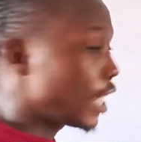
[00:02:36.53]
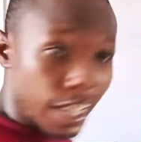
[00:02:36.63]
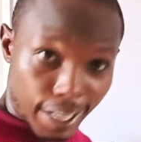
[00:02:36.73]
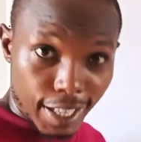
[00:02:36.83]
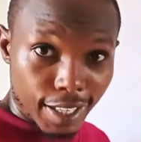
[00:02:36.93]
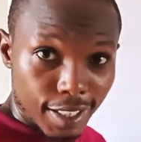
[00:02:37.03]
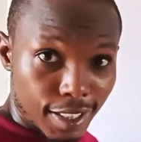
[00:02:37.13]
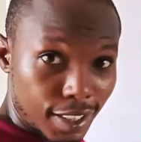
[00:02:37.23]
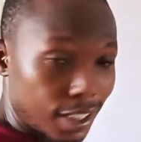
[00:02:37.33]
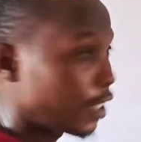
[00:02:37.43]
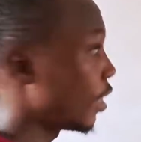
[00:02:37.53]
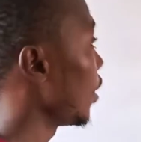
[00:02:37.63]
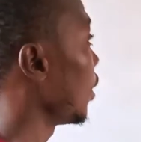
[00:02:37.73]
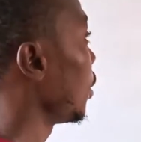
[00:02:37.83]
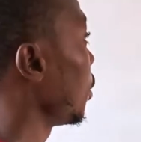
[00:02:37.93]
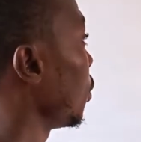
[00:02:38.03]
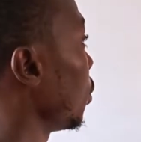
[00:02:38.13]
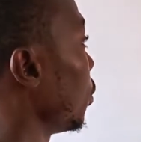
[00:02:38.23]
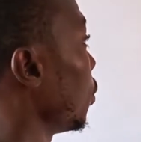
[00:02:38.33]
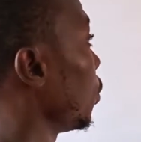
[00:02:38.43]
dear,
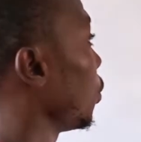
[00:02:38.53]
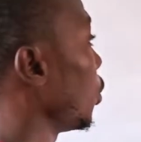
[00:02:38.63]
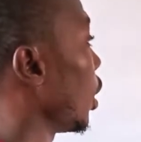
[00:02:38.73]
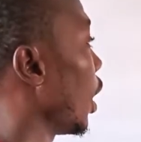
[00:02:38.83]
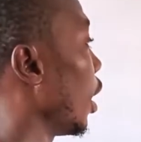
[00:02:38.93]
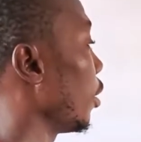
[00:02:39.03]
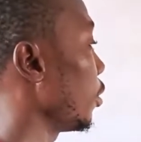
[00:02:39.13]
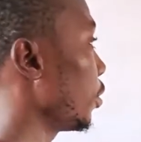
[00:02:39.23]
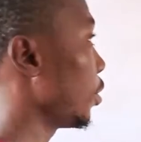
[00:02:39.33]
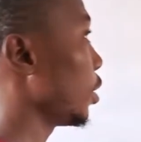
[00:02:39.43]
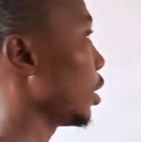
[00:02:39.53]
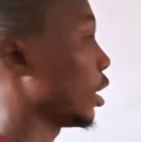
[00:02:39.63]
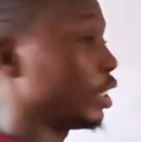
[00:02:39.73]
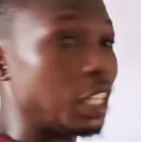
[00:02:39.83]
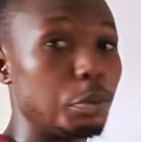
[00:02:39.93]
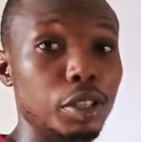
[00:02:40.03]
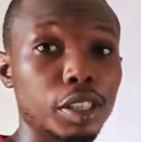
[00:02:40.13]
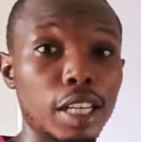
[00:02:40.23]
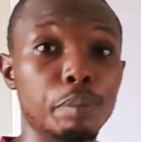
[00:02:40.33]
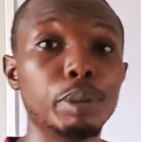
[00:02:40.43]
you have the debit
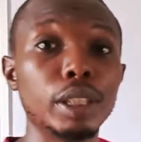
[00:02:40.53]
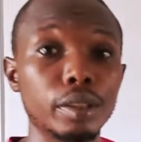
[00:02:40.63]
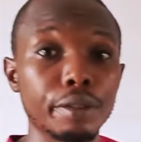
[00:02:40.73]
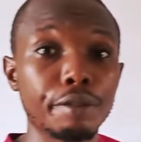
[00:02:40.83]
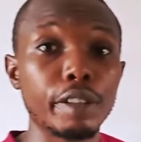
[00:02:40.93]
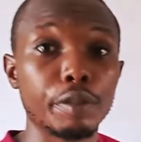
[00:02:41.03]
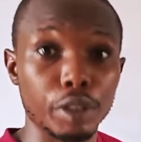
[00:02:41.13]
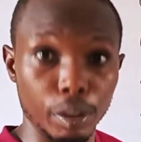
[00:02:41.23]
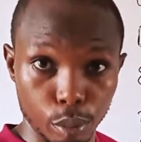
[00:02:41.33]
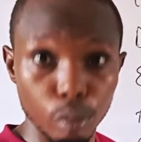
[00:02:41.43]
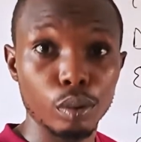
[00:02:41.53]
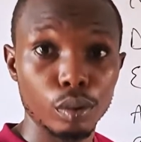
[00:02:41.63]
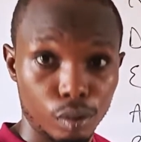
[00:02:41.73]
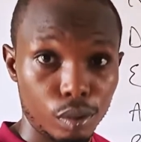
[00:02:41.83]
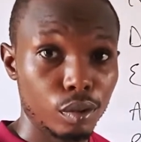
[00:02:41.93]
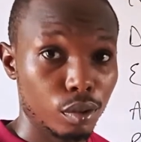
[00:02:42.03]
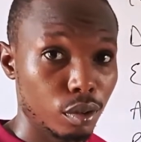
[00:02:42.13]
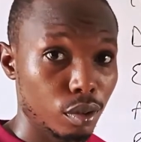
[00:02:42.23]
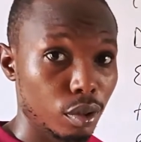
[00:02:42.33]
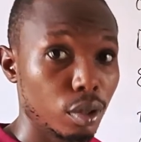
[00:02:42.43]
side being favorable.
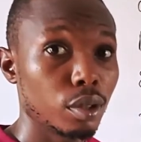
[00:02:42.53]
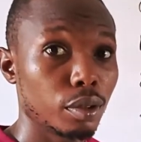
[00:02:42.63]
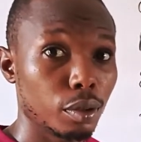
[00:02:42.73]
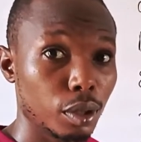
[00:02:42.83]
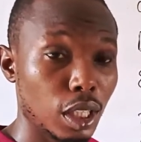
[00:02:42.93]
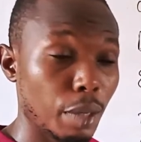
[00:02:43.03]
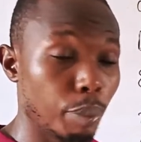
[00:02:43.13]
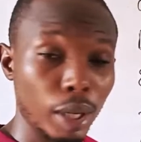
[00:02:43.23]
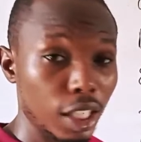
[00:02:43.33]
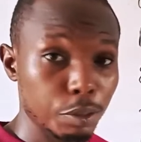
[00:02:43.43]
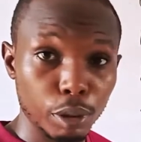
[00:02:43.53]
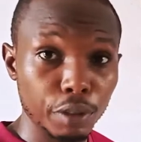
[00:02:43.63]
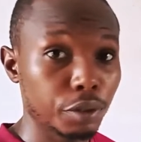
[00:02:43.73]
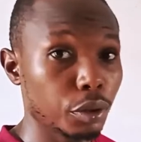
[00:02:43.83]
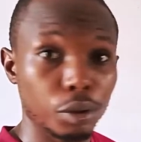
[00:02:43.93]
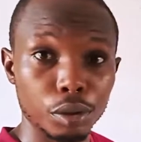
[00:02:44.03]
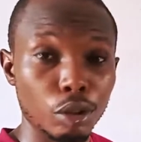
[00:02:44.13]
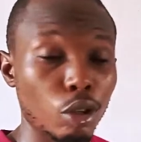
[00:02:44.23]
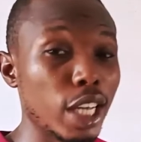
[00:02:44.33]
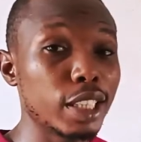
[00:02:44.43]
Their balance brought forward
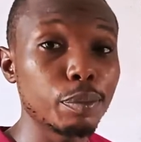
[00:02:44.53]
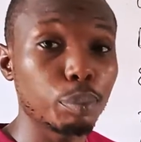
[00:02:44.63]
or any